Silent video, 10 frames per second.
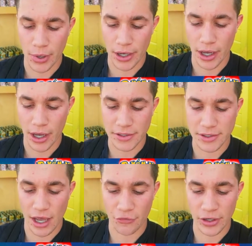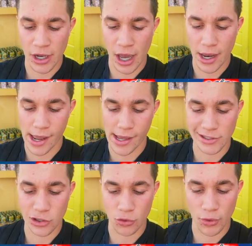but it's definitely not
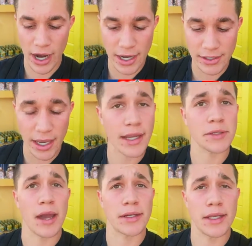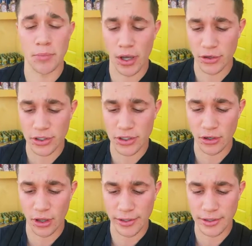as great as I expected, but there's
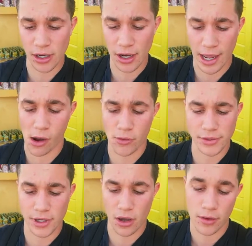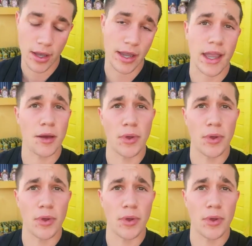still a ton out, so can't